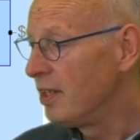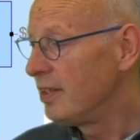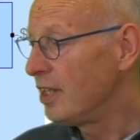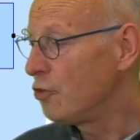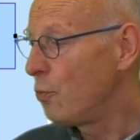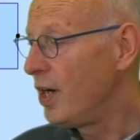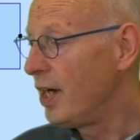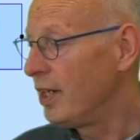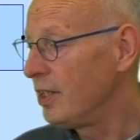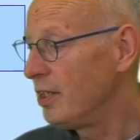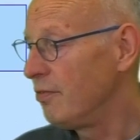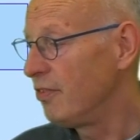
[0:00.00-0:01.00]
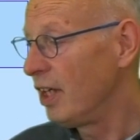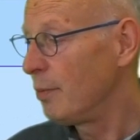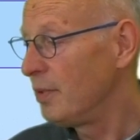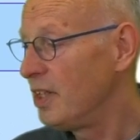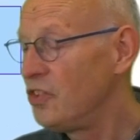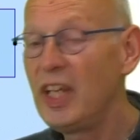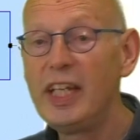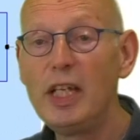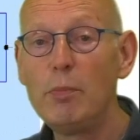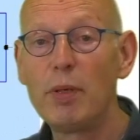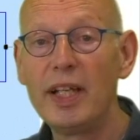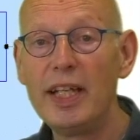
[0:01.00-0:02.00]
That's where the development is
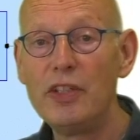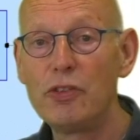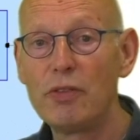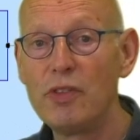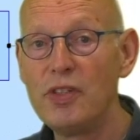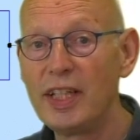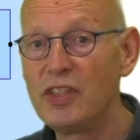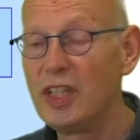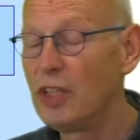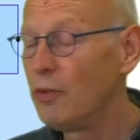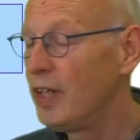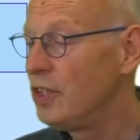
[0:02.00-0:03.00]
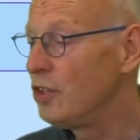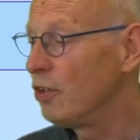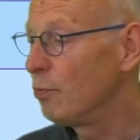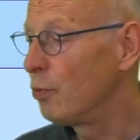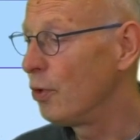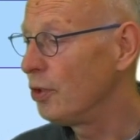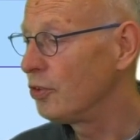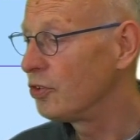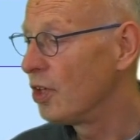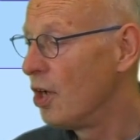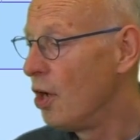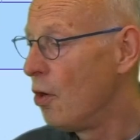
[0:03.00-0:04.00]
taking place of the next generation of products,
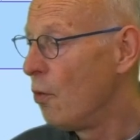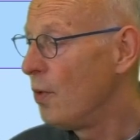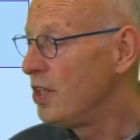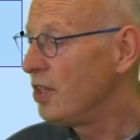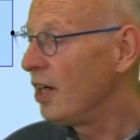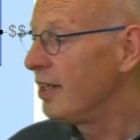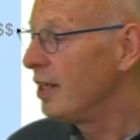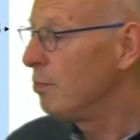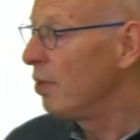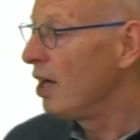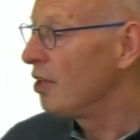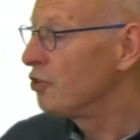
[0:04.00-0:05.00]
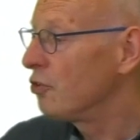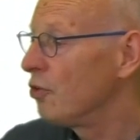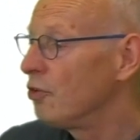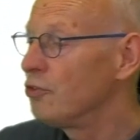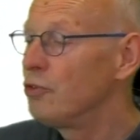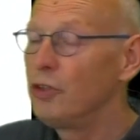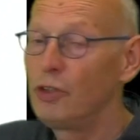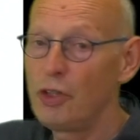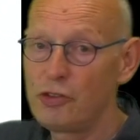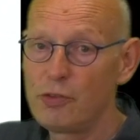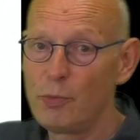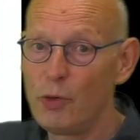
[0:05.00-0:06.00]
which are then passed on to the
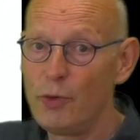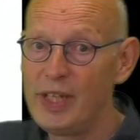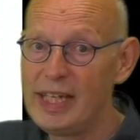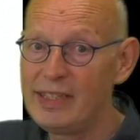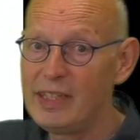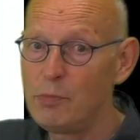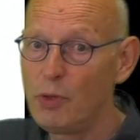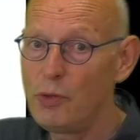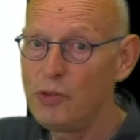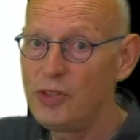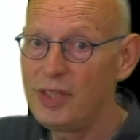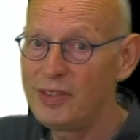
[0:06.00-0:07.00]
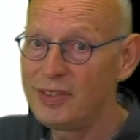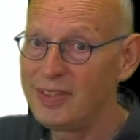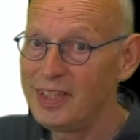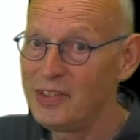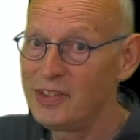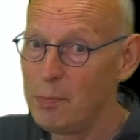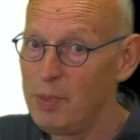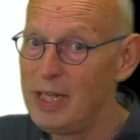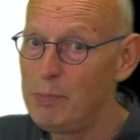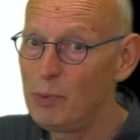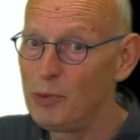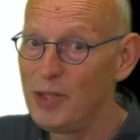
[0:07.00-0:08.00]
customer-oriented process. That's the
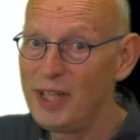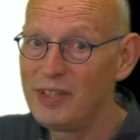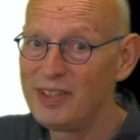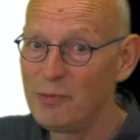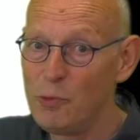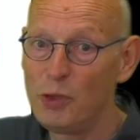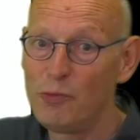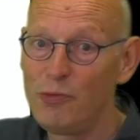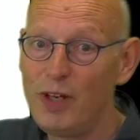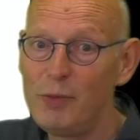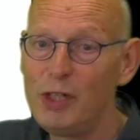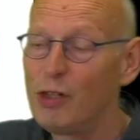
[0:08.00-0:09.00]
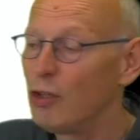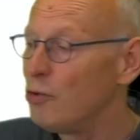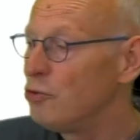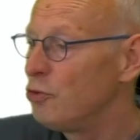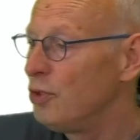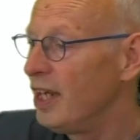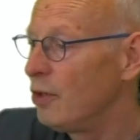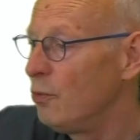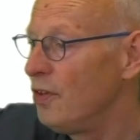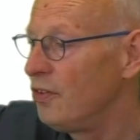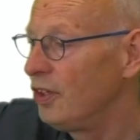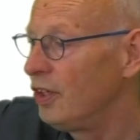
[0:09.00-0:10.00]
people that work very close together
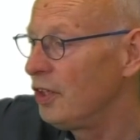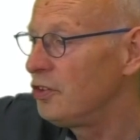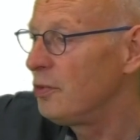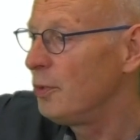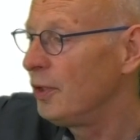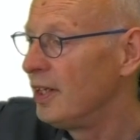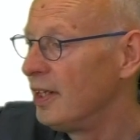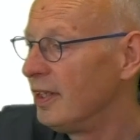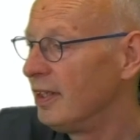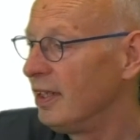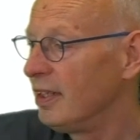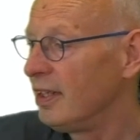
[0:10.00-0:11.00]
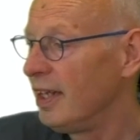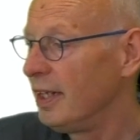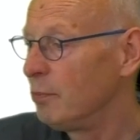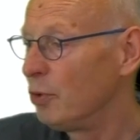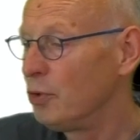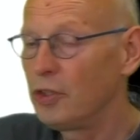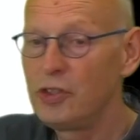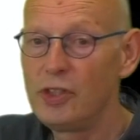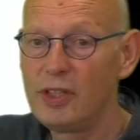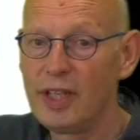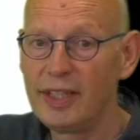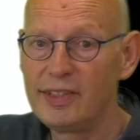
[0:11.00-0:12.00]
with the customer, like
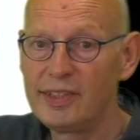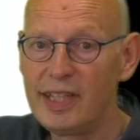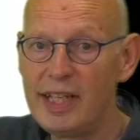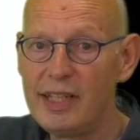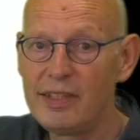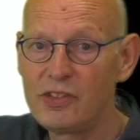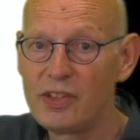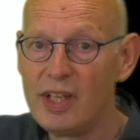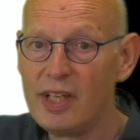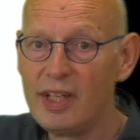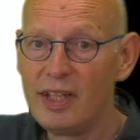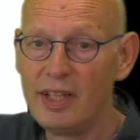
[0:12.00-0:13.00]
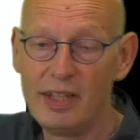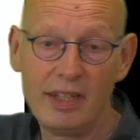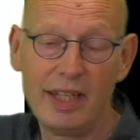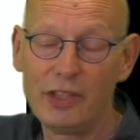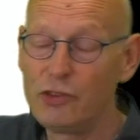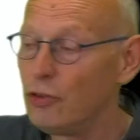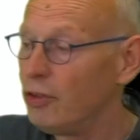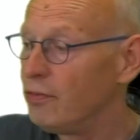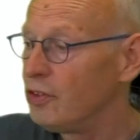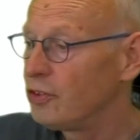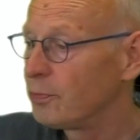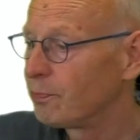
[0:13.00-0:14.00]
production, like sales, like service.